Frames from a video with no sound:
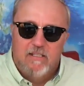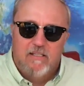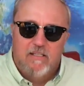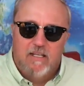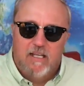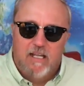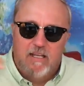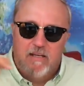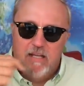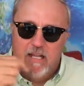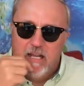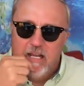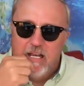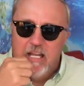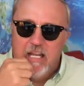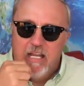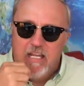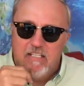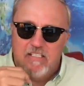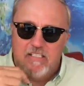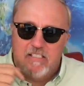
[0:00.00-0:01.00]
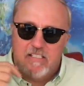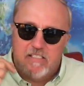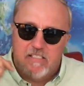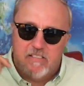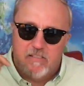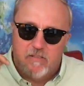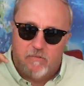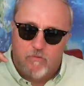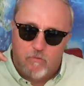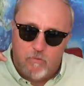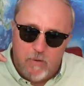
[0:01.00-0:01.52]
and he
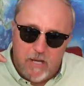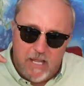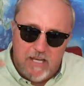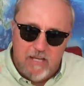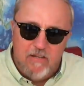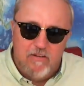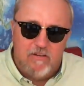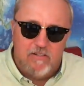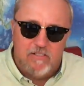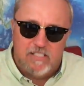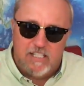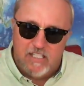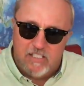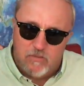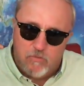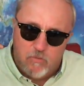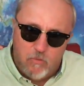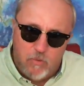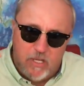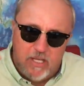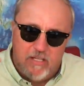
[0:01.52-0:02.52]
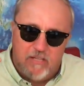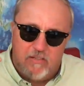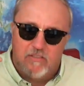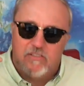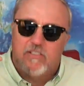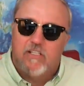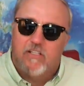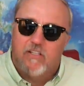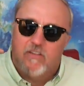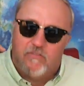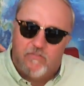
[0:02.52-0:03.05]
surrenders his will
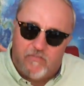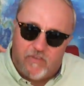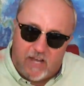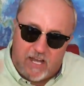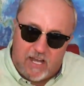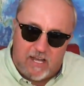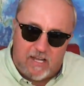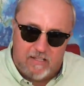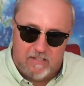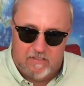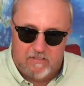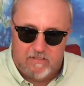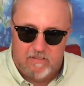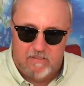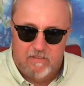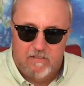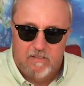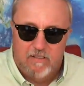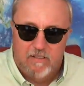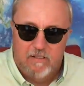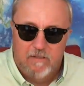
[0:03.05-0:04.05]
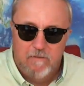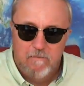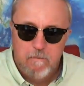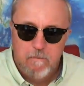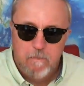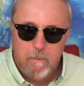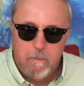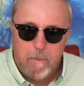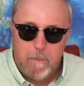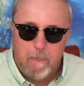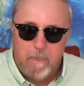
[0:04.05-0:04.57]
to the Father,
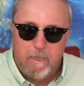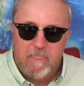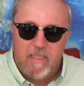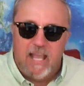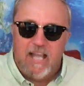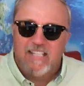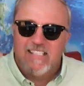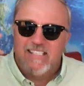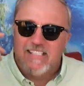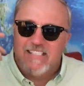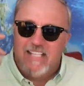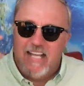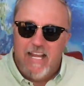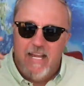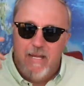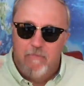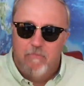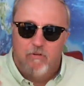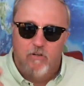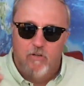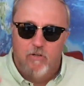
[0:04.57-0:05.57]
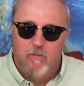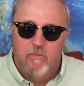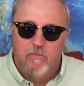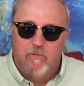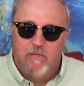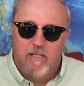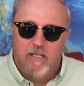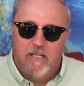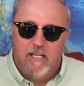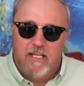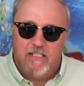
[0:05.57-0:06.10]
that same room
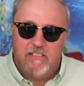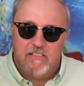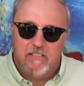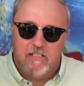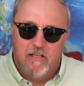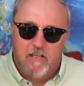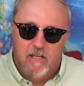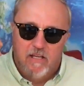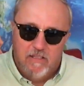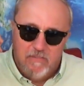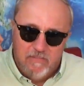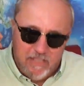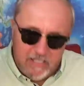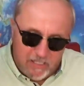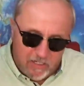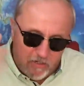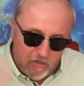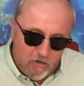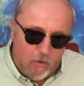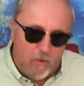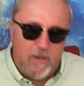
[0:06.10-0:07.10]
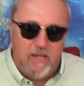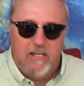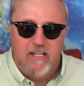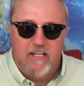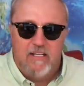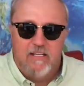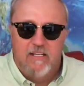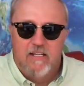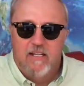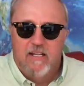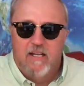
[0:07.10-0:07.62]
gets the
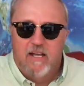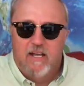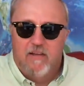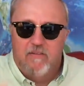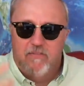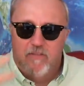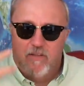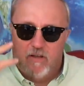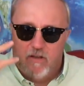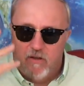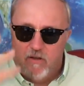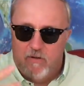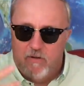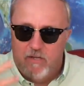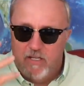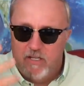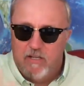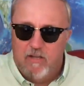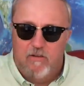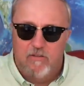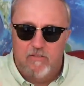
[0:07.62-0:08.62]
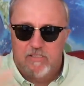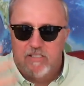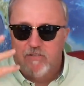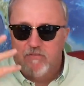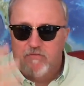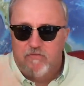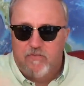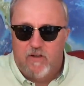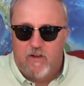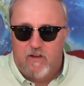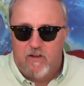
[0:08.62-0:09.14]
anointing of the Holy Ghost that
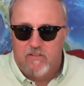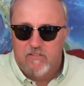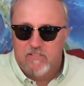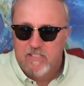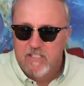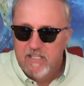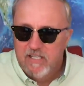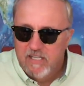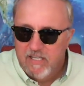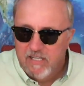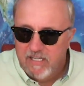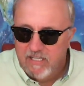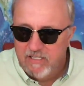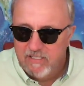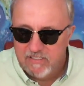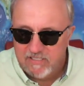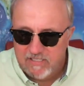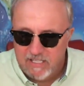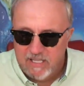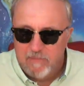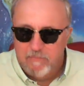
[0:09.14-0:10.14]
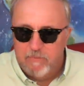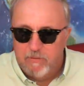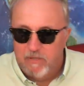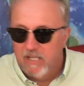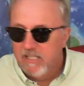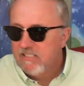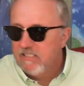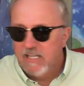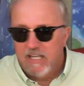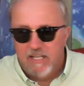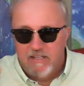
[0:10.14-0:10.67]
falls in the same
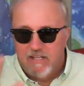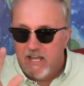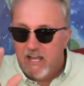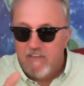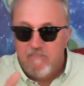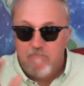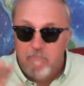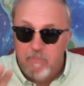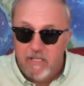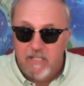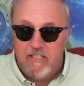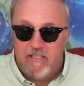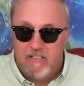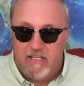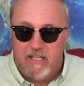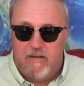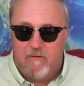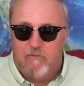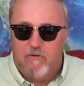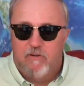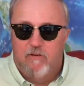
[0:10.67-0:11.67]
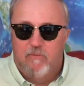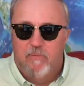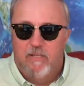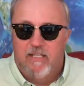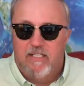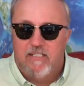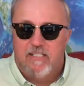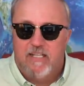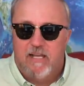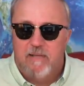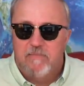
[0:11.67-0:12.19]
place. And I've been to that room many
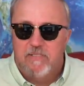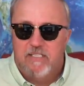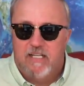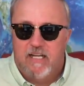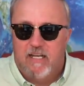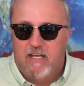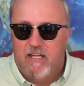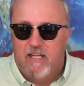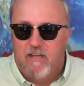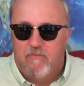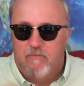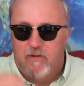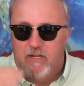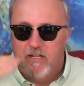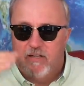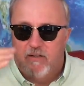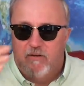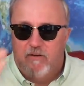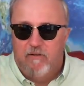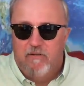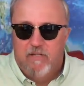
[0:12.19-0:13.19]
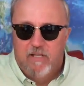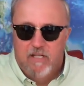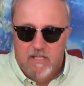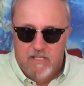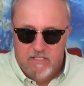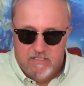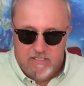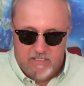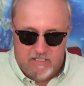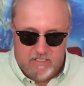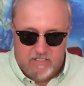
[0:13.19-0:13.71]
times, and I love when I go
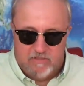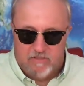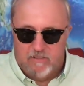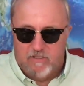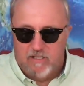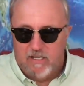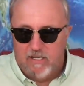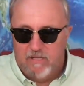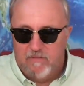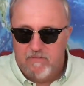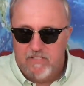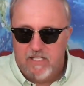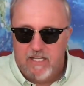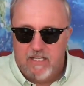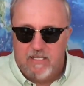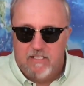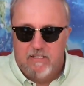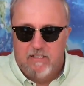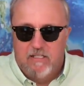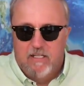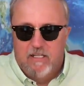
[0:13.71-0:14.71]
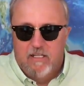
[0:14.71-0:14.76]
to Israel, I love taking